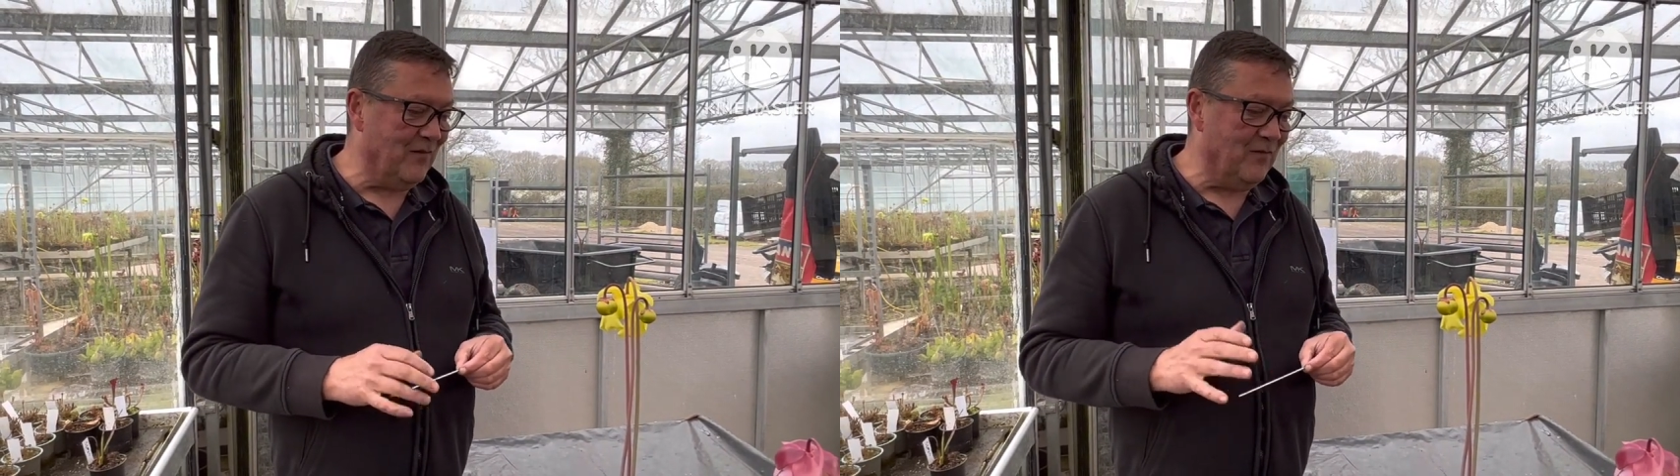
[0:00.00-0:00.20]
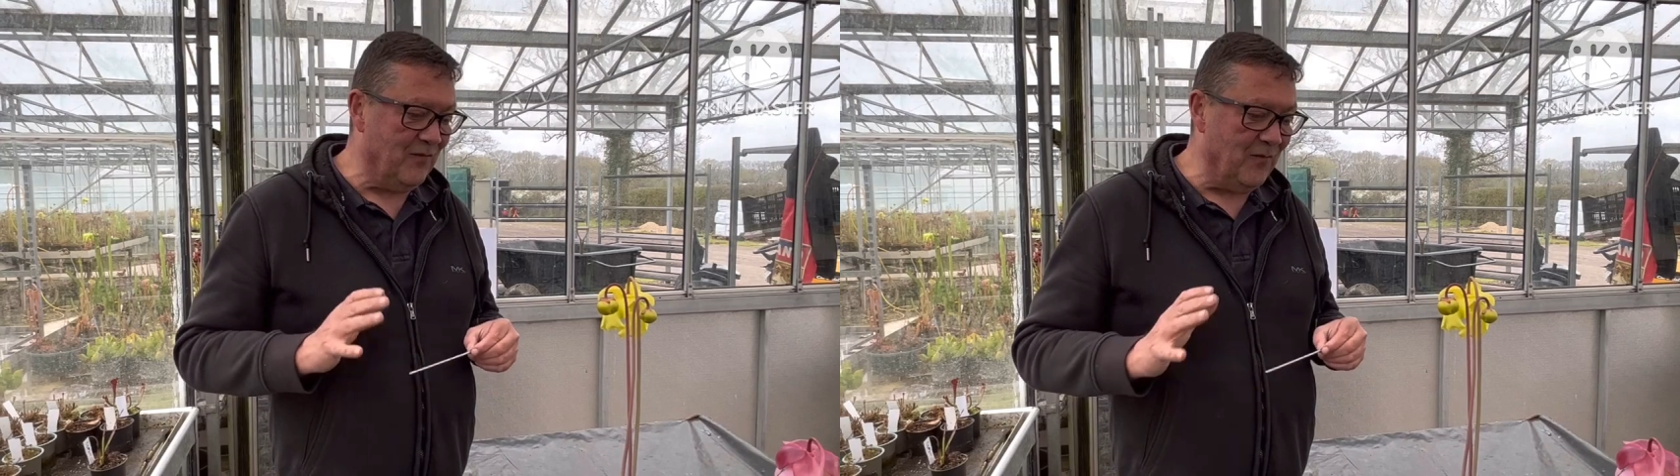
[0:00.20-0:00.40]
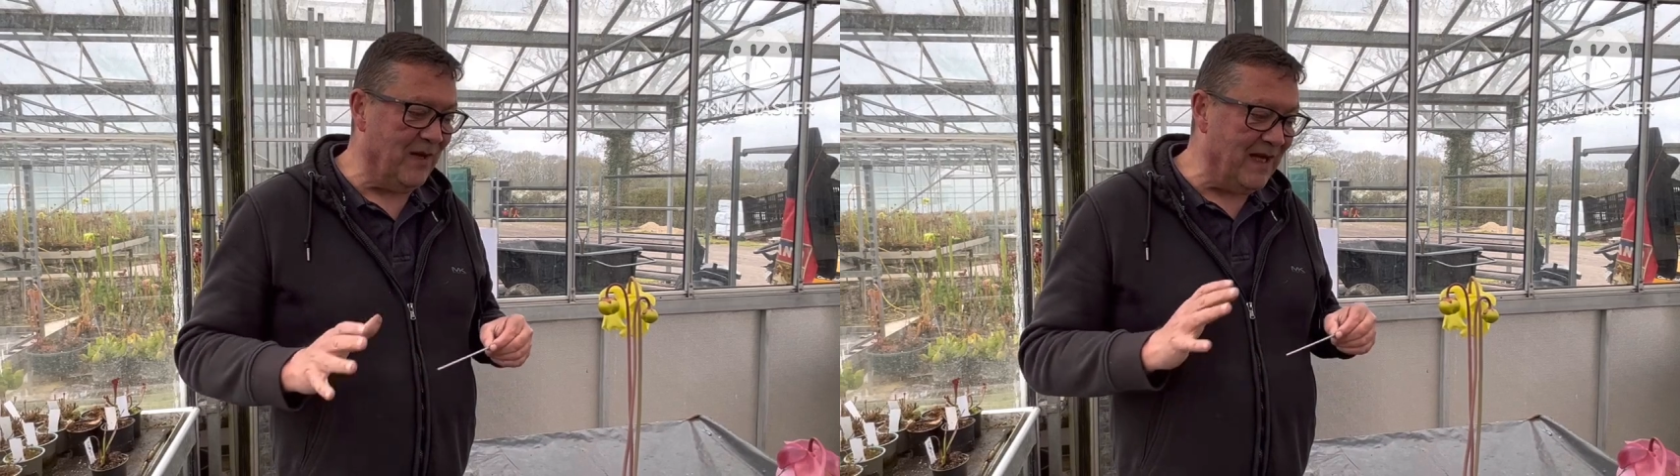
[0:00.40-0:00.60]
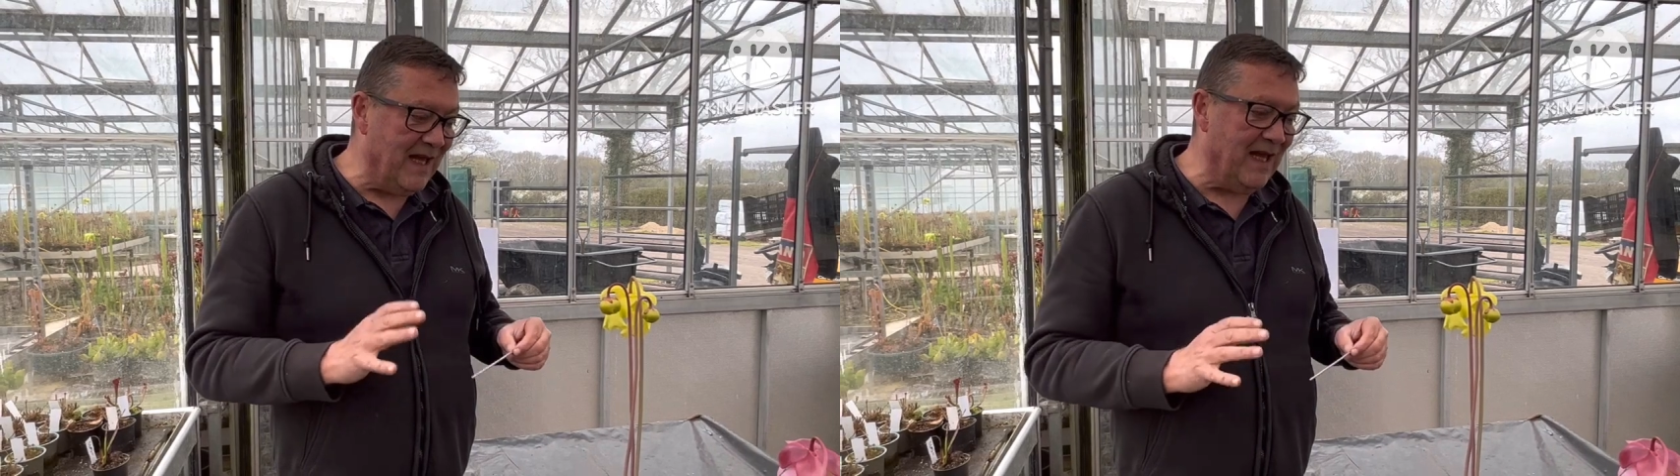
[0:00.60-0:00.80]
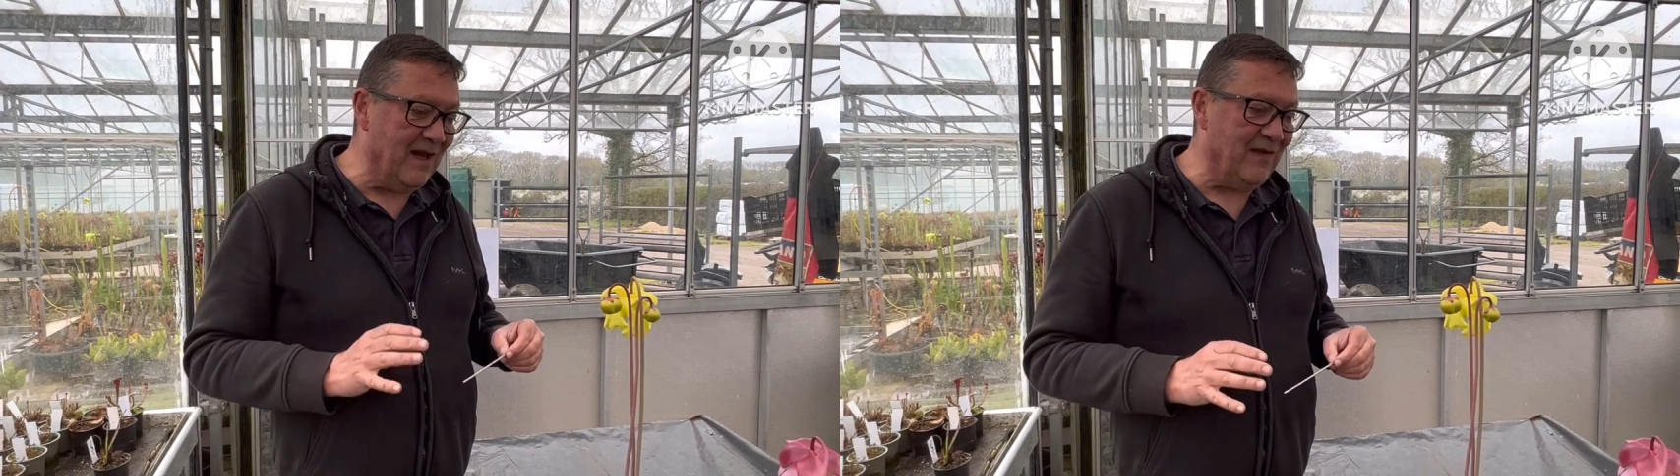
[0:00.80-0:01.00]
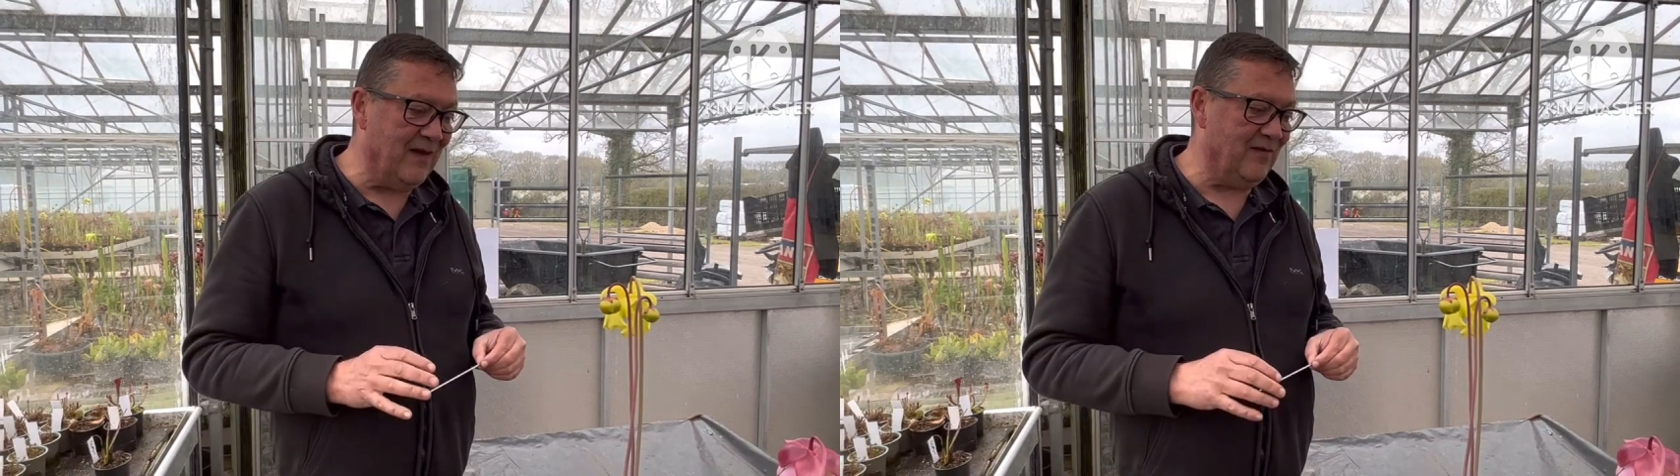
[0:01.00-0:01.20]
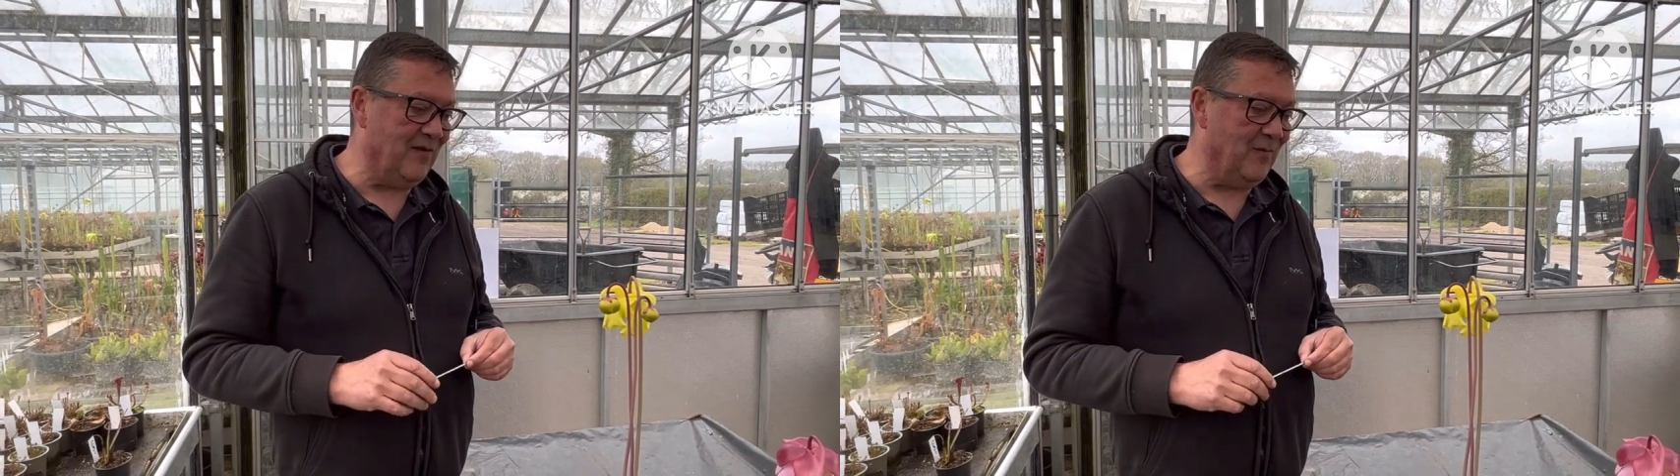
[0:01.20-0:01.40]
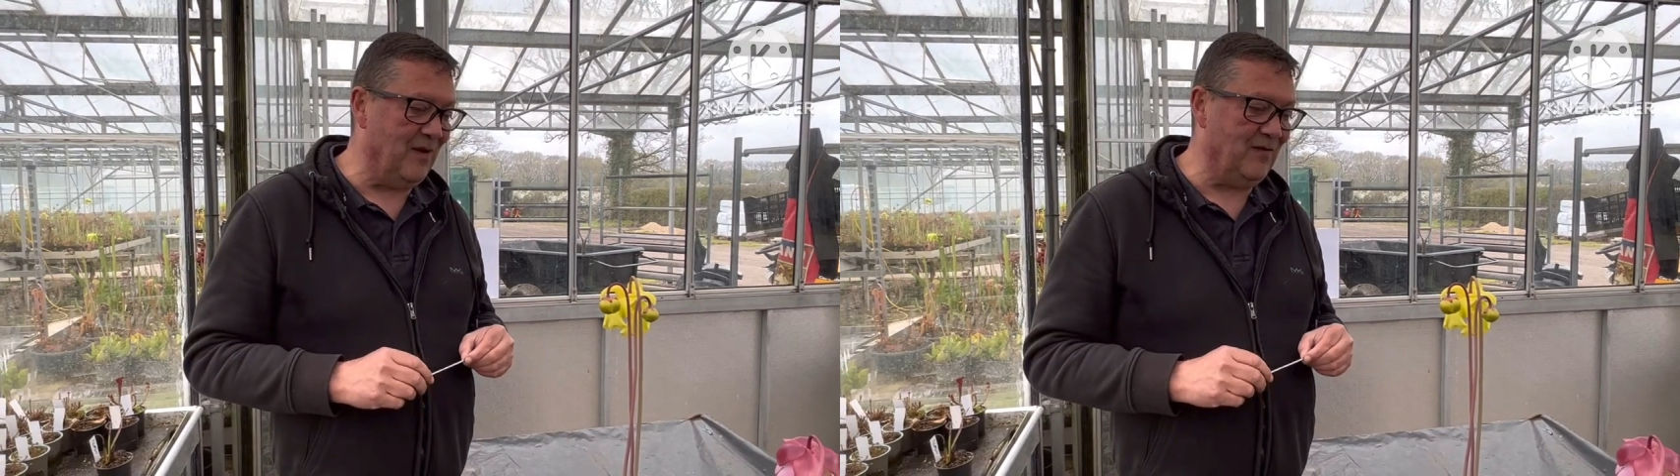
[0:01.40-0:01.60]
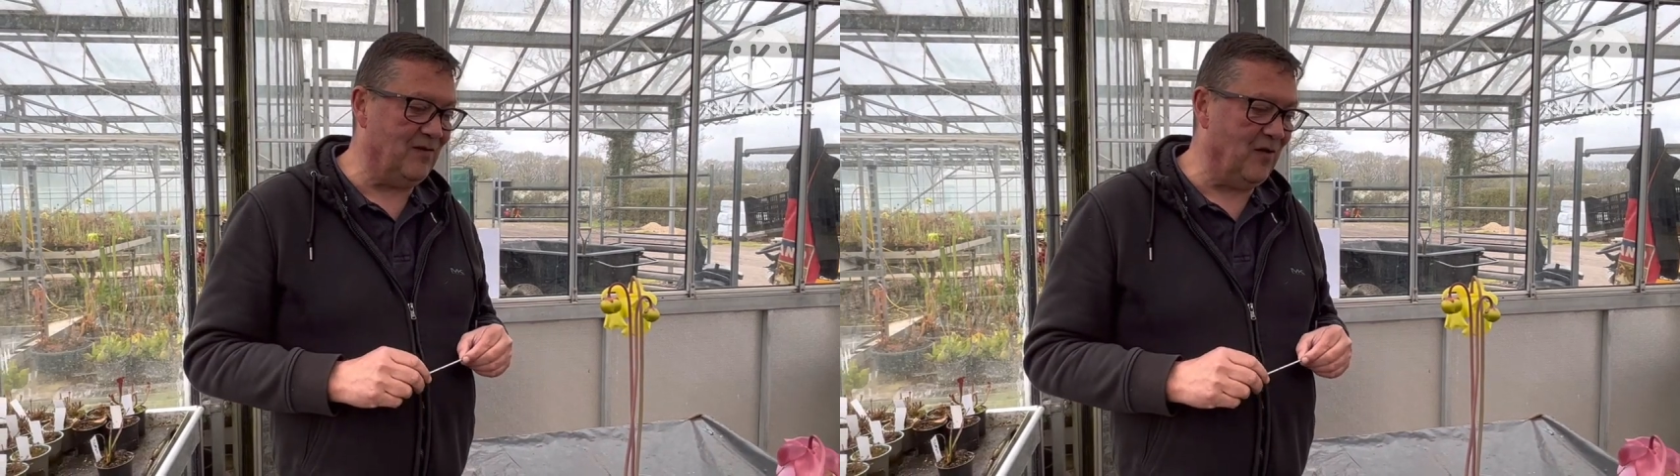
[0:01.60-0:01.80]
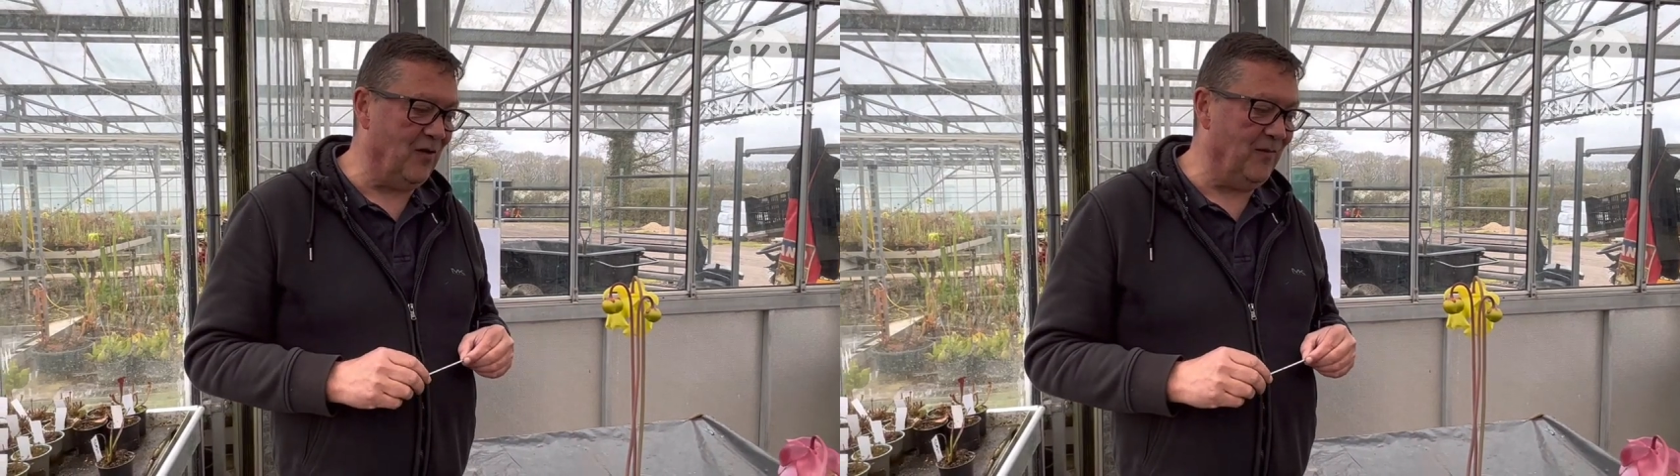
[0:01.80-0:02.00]
for me here that's the best
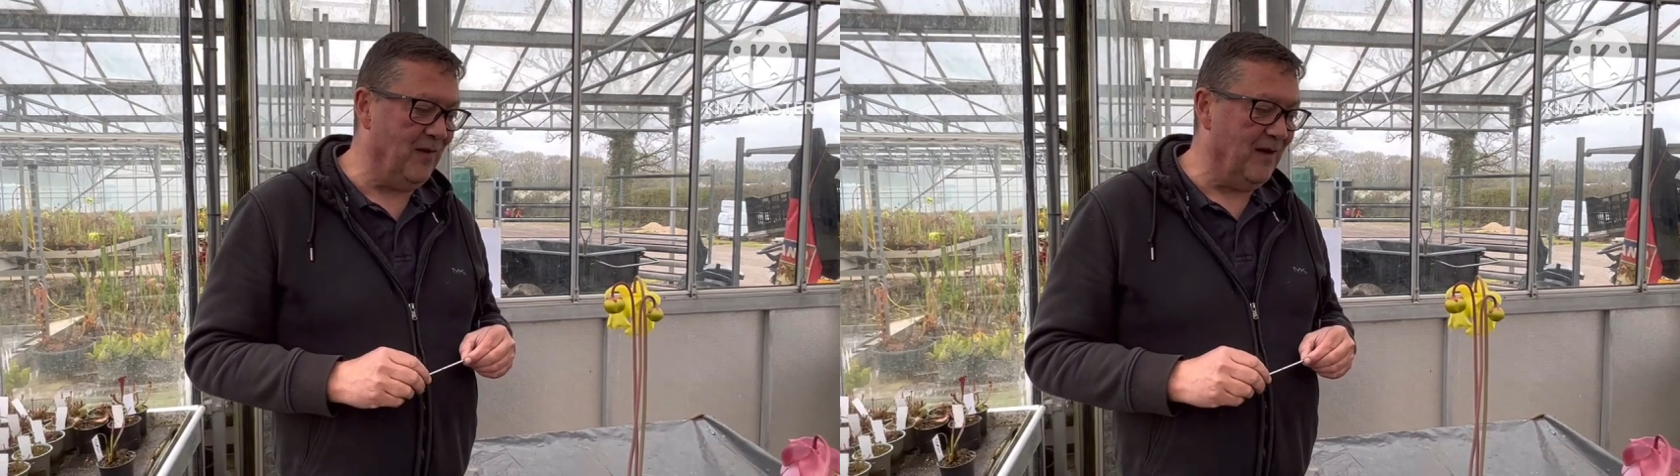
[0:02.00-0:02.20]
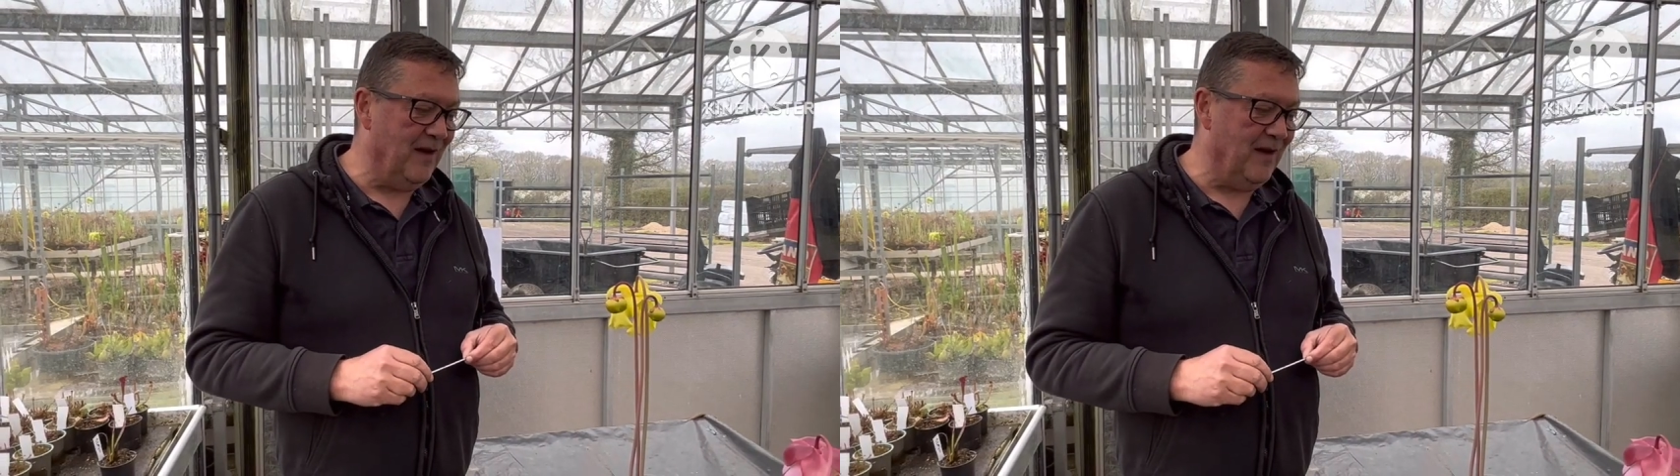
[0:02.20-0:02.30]
time